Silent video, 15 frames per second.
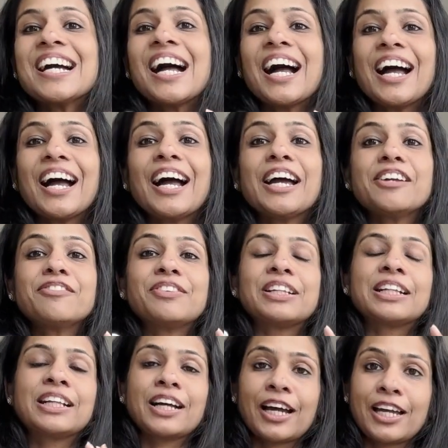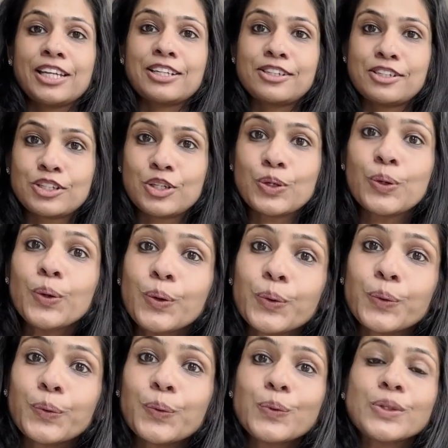and will guide you
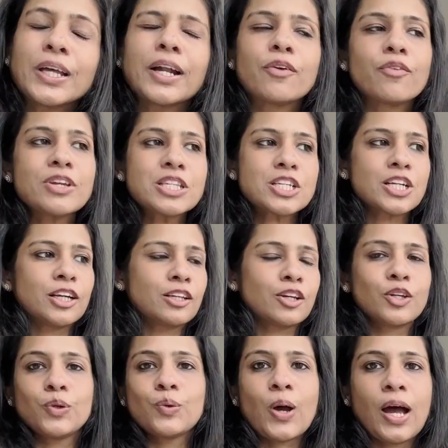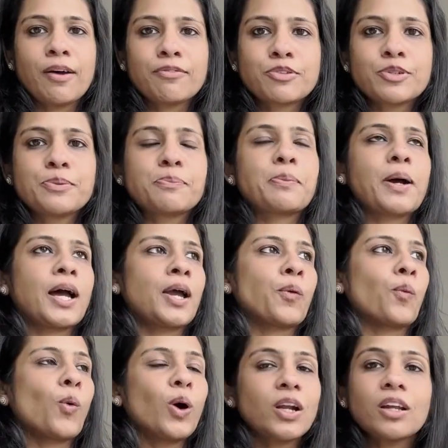that which color you have to buy,
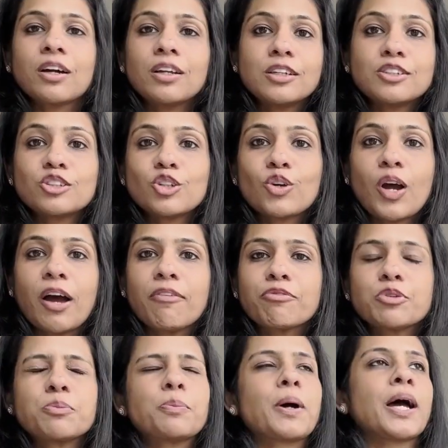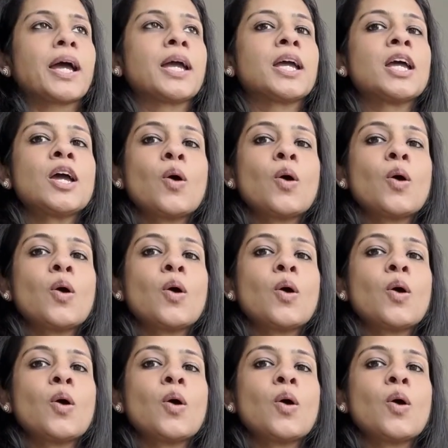what color you have to buy,